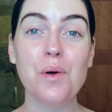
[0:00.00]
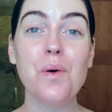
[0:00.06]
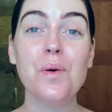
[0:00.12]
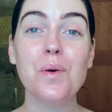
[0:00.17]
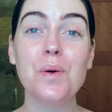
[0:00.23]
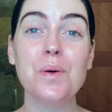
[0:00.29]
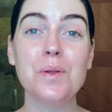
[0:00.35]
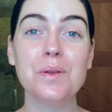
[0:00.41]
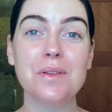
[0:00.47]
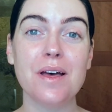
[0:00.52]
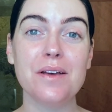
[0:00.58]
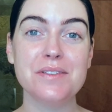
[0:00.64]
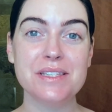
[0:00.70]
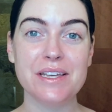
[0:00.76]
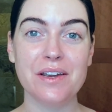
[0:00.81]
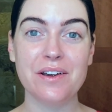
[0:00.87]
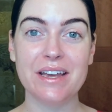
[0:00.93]
the whole Love
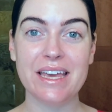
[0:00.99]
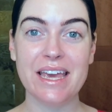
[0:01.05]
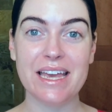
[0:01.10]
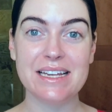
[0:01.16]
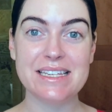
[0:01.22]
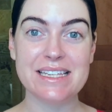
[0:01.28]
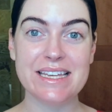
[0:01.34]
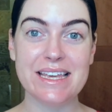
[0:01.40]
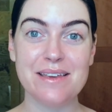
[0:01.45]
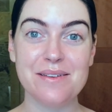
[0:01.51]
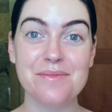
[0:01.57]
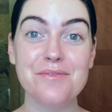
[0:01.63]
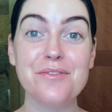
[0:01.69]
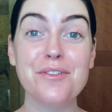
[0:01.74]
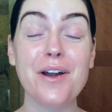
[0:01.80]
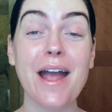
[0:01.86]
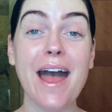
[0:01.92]
Saranghae team
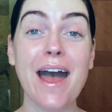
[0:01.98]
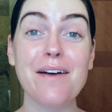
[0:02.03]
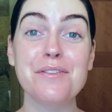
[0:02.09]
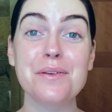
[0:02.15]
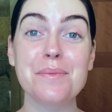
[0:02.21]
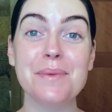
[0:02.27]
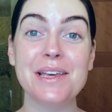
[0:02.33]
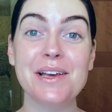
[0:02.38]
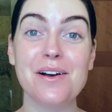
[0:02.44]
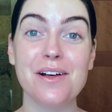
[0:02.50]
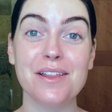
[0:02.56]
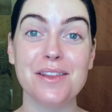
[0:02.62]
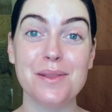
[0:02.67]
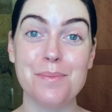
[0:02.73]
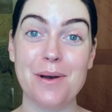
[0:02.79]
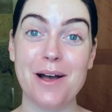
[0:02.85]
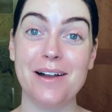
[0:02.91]
for having me on
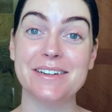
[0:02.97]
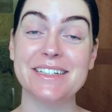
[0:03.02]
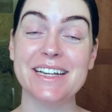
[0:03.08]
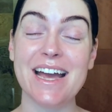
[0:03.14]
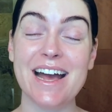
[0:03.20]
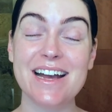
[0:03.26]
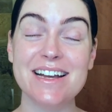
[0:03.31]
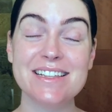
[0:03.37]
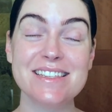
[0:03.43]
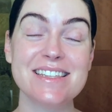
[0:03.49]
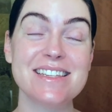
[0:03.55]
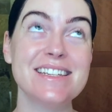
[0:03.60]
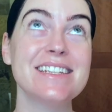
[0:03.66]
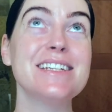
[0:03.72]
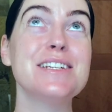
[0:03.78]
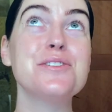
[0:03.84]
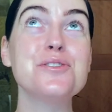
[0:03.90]
the podcast.
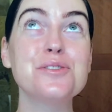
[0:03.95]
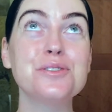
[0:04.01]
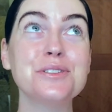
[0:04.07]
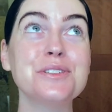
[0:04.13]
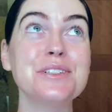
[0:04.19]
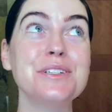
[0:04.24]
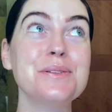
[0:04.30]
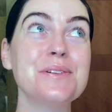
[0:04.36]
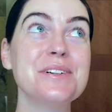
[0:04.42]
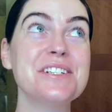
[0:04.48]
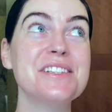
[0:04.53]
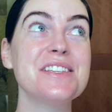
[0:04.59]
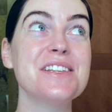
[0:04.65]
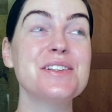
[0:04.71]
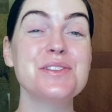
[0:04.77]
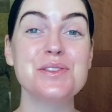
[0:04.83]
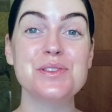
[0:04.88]
It truly
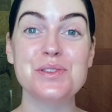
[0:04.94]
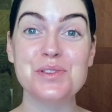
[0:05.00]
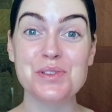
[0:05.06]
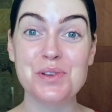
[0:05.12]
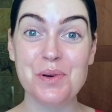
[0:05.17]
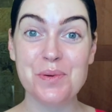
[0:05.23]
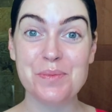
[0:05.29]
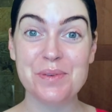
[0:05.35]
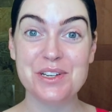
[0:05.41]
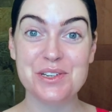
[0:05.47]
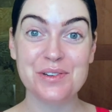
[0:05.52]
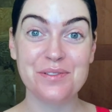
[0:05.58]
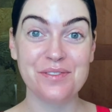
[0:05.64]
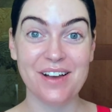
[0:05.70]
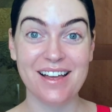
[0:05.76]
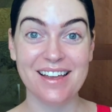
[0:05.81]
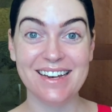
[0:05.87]
was so much
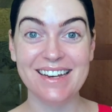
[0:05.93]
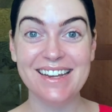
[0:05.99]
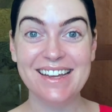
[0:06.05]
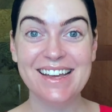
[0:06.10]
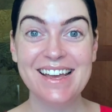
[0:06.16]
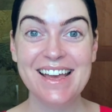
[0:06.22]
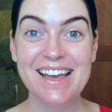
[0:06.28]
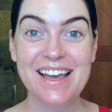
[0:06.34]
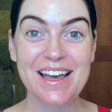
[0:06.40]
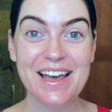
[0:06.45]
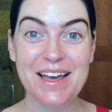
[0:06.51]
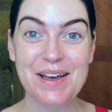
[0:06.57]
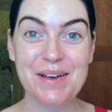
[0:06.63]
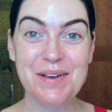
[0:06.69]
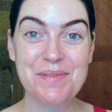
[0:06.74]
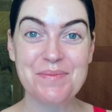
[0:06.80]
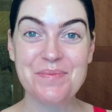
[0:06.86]
fun,
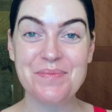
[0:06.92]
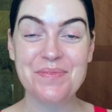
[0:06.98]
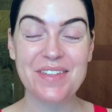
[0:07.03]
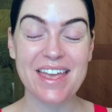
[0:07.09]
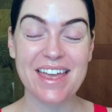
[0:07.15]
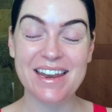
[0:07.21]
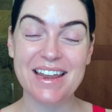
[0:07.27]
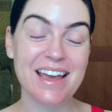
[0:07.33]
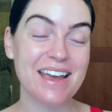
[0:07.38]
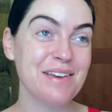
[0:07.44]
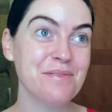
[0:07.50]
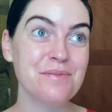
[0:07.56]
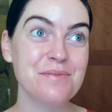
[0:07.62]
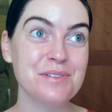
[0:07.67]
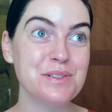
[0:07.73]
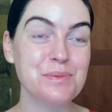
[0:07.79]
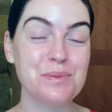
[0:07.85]
um, and
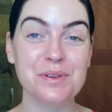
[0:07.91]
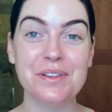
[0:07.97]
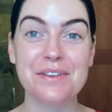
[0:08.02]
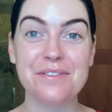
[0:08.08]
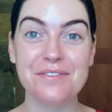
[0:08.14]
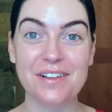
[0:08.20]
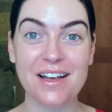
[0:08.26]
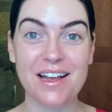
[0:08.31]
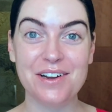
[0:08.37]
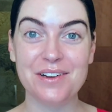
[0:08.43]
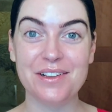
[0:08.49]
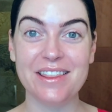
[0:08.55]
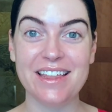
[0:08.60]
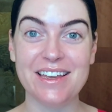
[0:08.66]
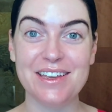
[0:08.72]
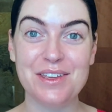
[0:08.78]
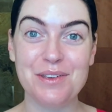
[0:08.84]
I was really flattered
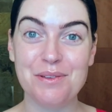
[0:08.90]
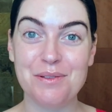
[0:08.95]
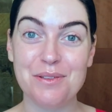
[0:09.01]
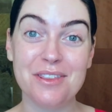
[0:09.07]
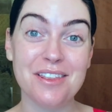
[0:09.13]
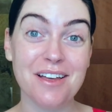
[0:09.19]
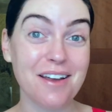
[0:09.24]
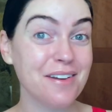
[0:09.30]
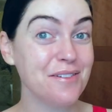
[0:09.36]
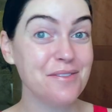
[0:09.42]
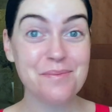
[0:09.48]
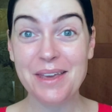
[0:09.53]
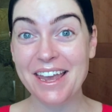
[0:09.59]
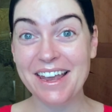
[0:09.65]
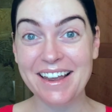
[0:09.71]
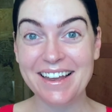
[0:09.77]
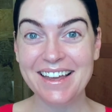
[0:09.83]
that you thought of
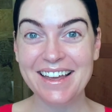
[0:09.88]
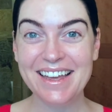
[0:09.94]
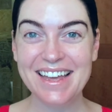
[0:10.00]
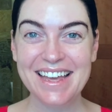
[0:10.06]
me.